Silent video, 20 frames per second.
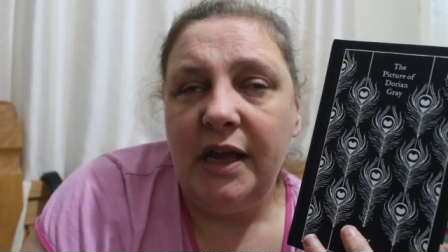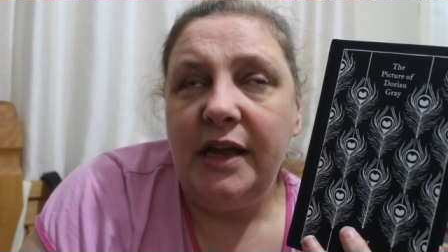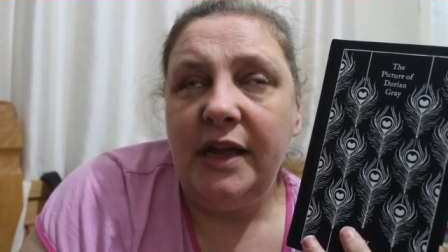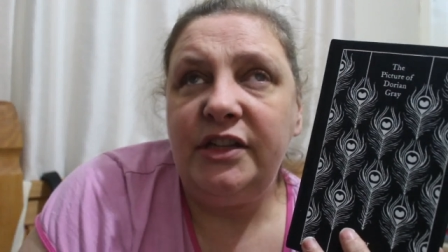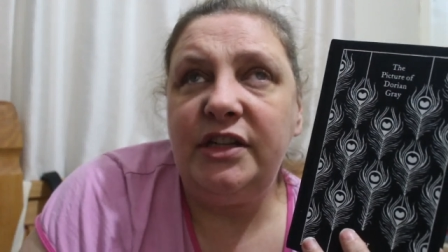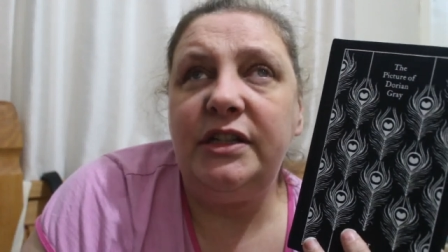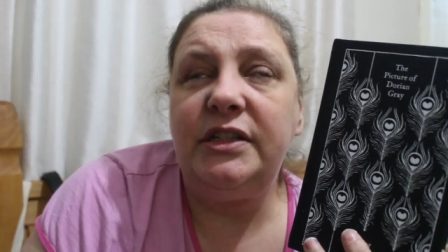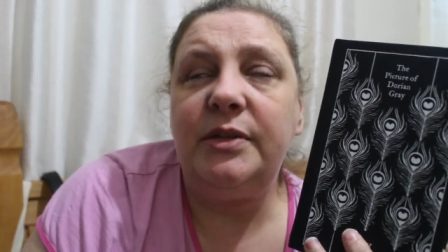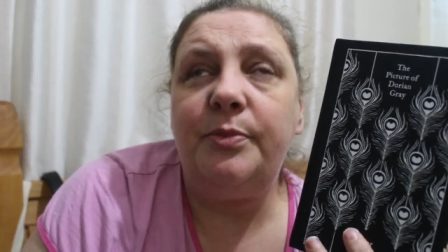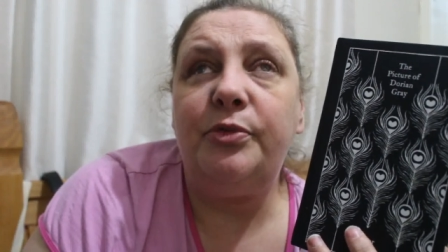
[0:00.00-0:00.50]

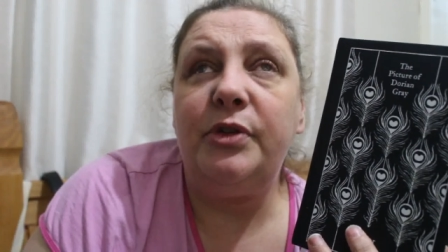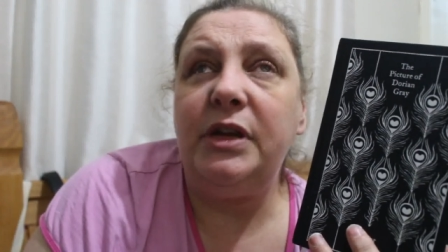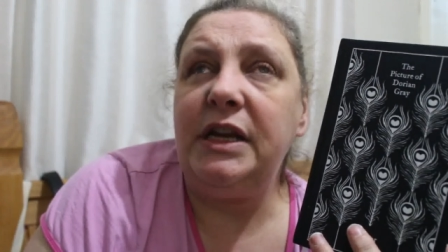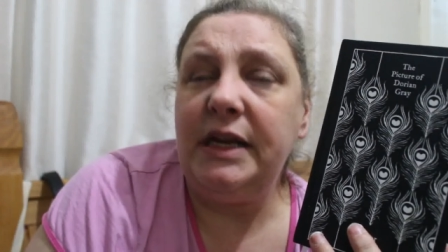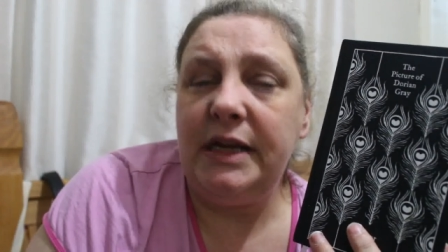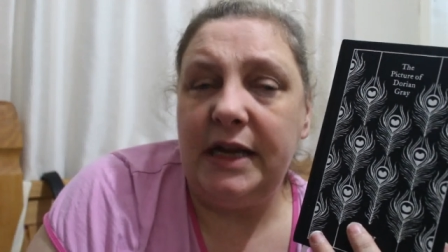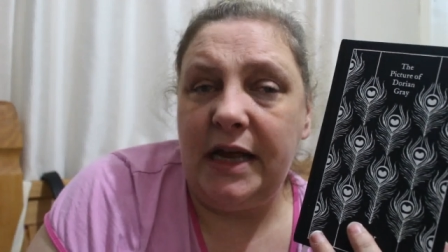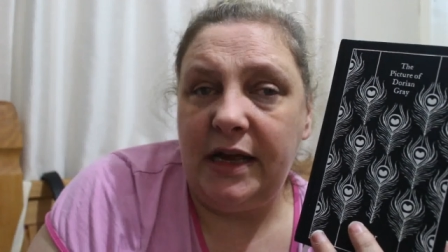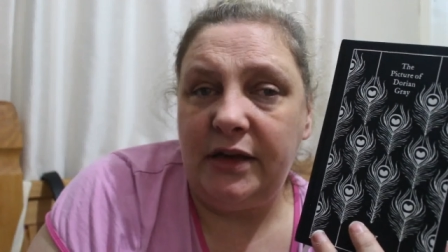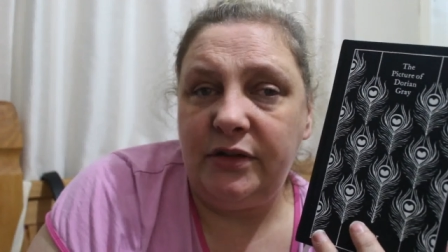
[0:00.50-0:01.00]
She's a
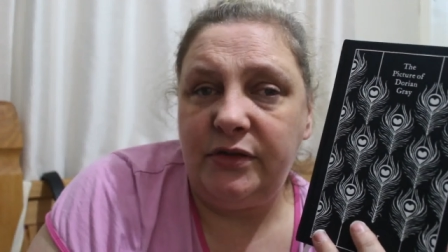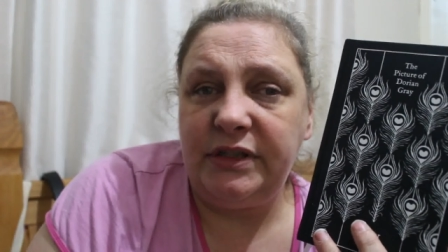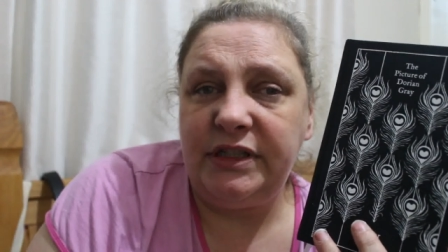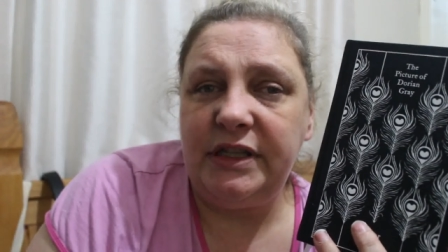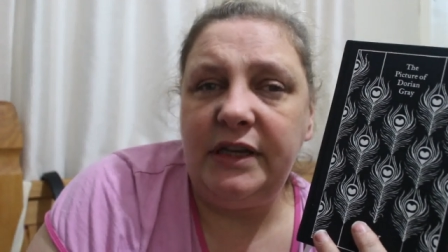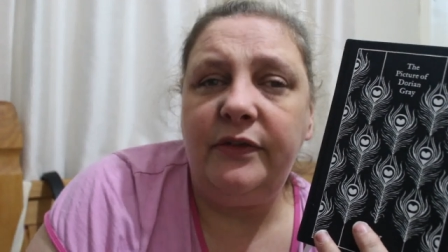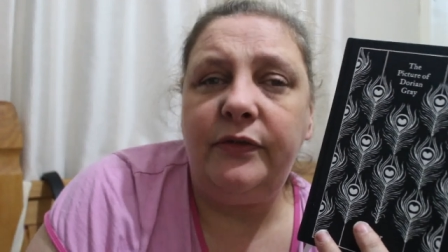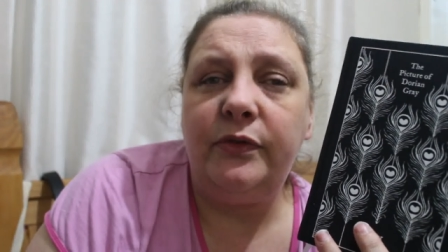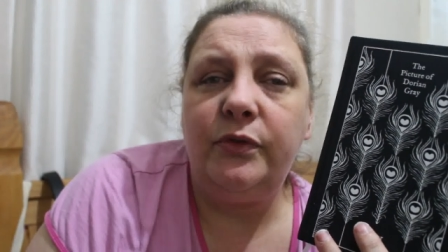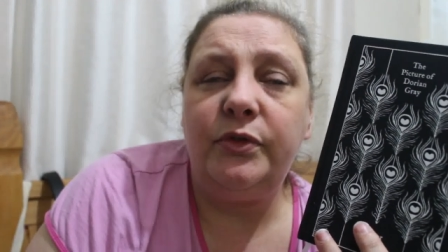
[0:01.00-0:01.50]
brilliant actress
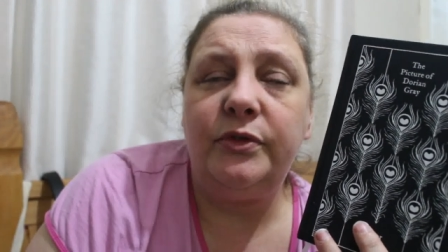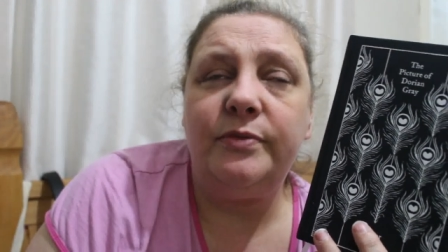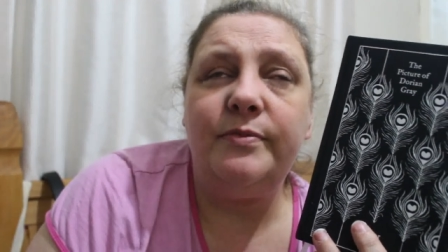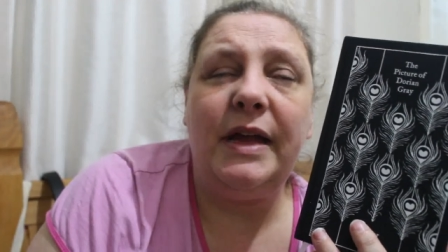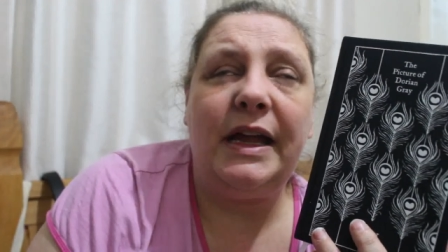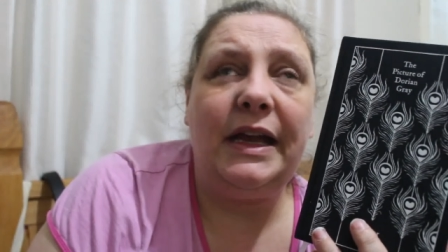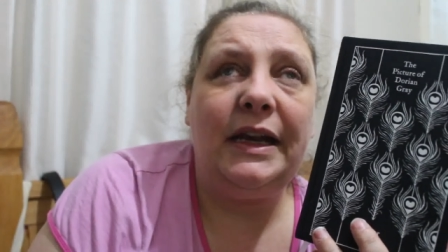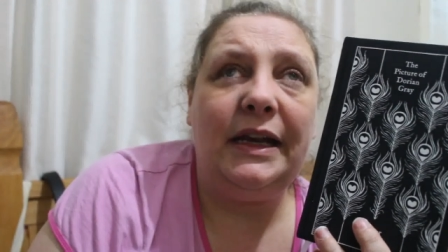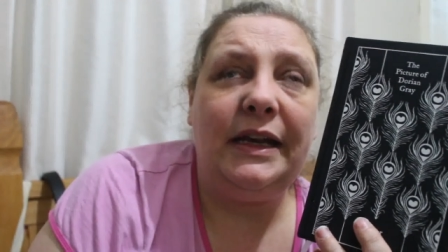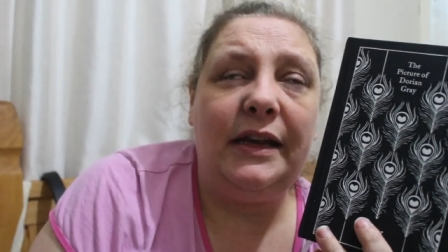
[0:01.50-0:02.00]
and he falls
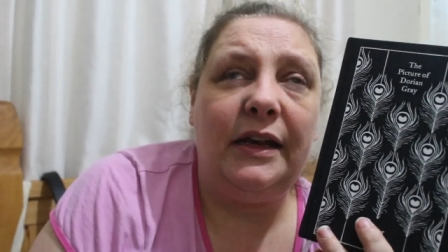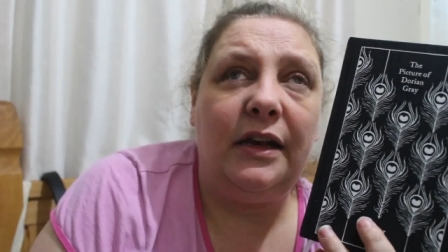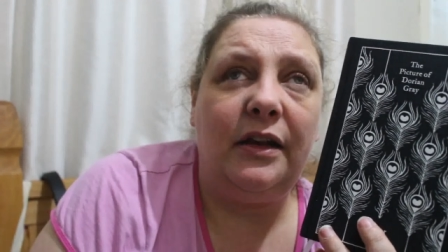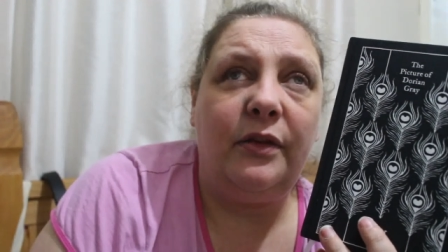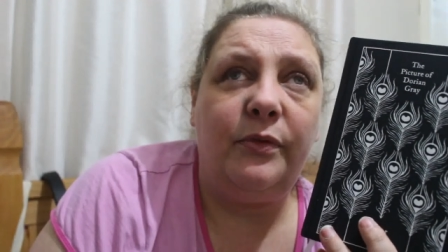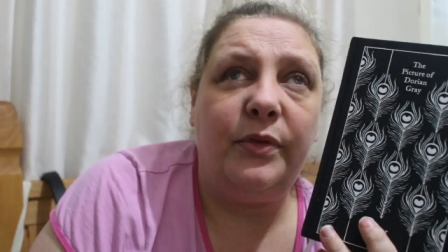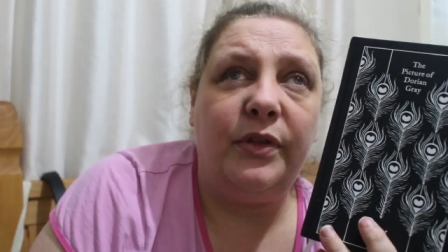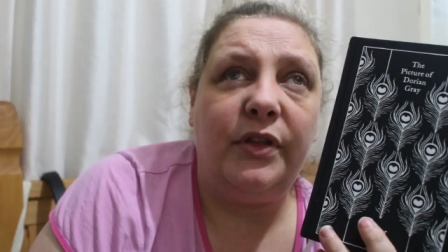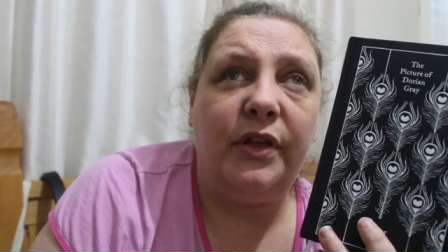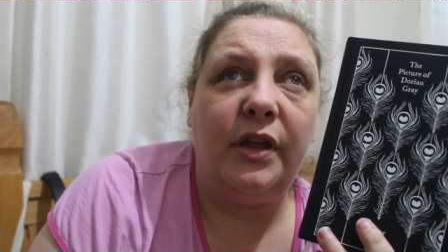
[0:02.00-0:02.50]
madly in
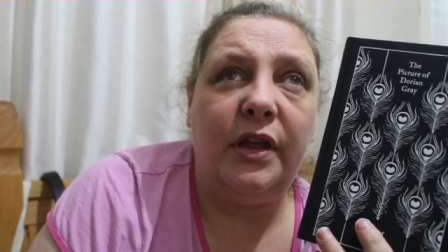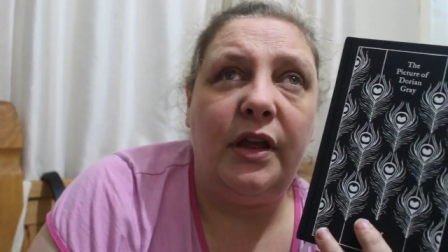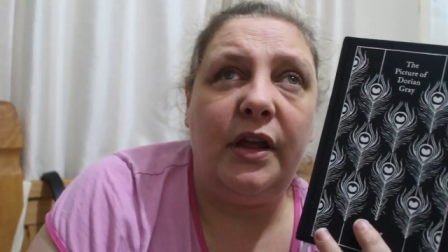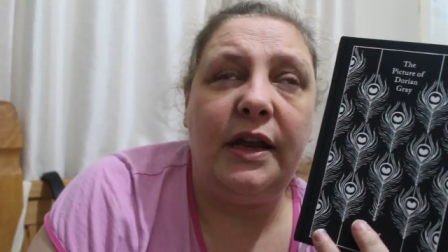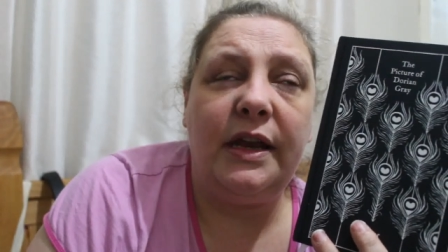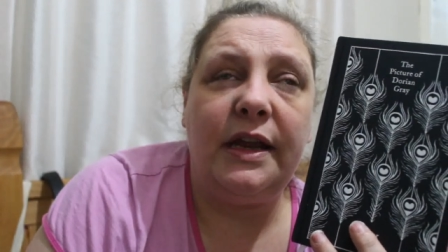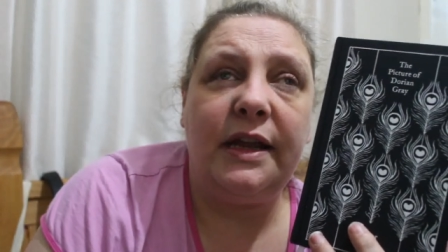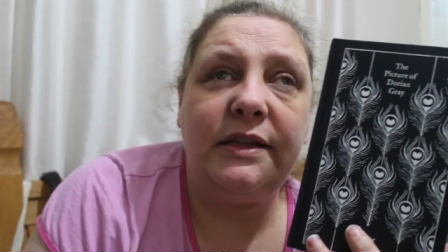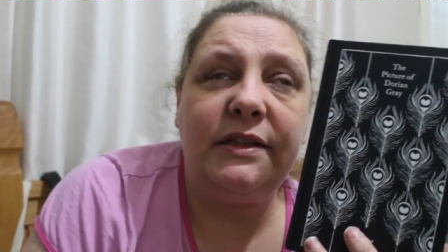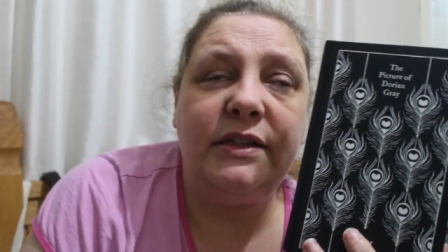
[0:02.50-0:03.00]
love with her
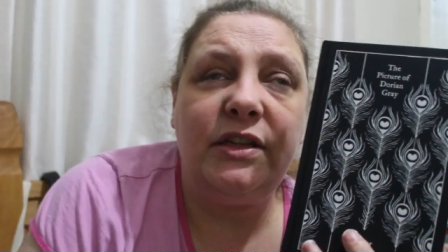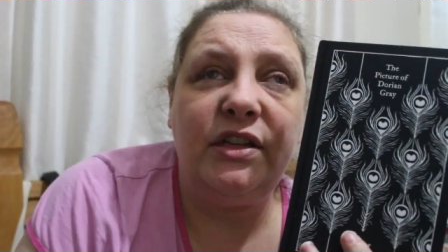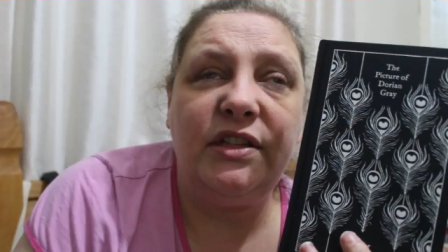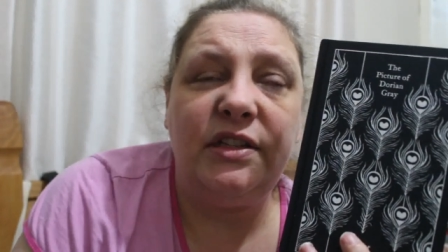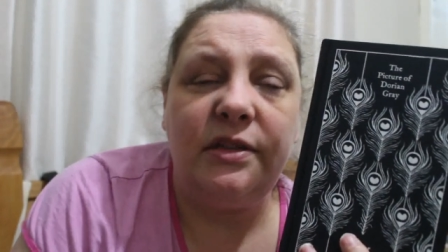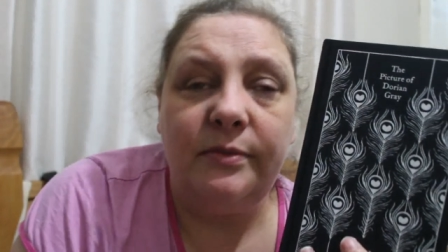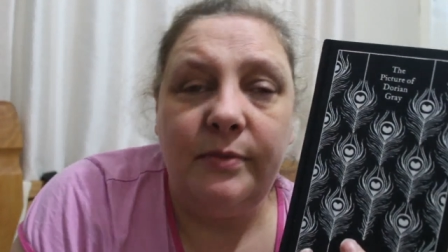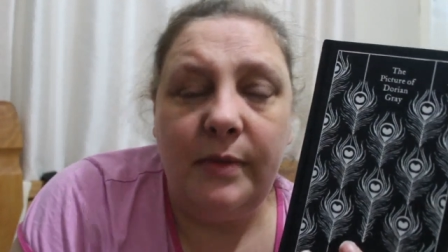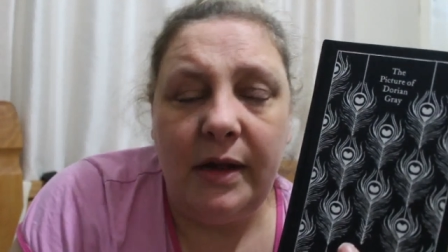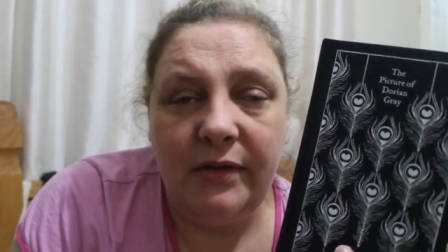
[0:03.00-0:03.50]
and asks her
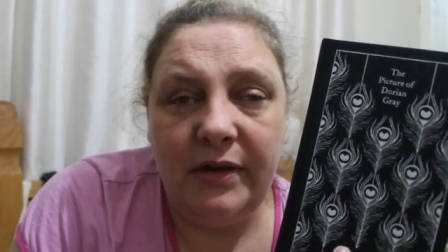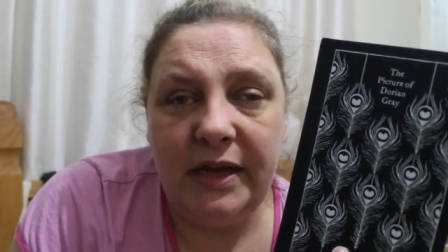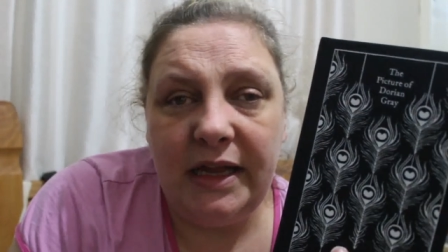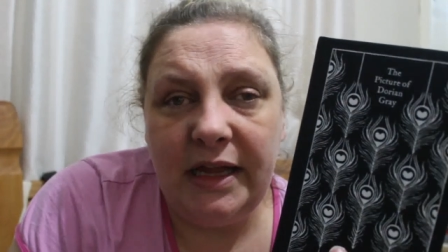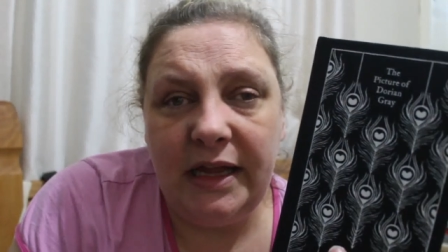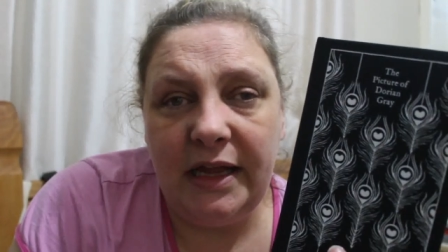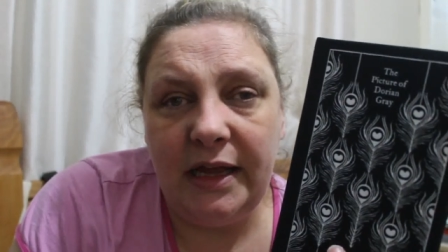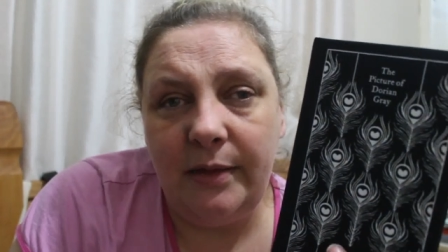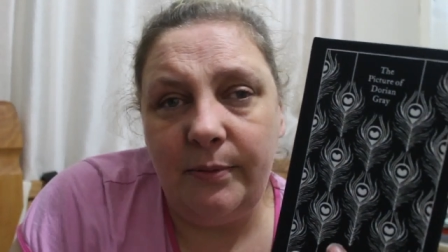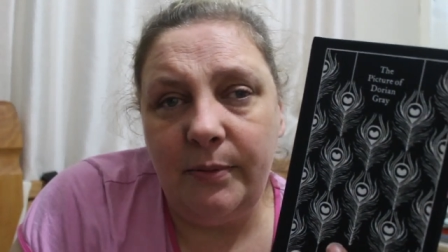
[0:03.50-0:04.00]
to marry
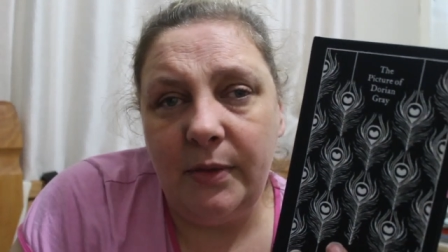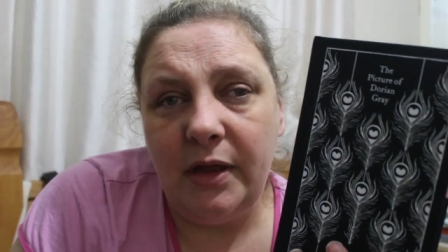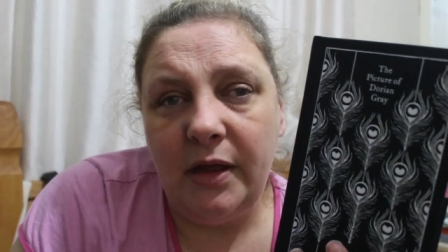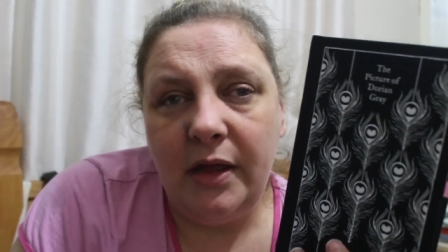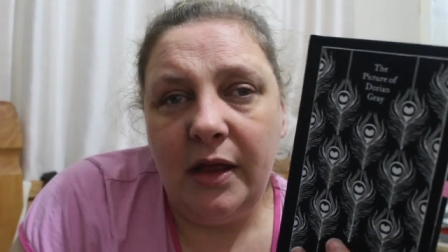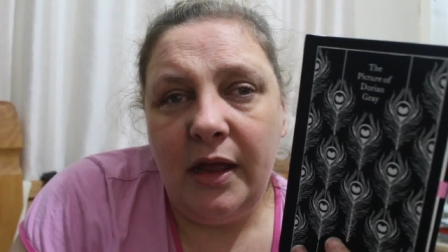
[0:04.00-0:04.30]
him.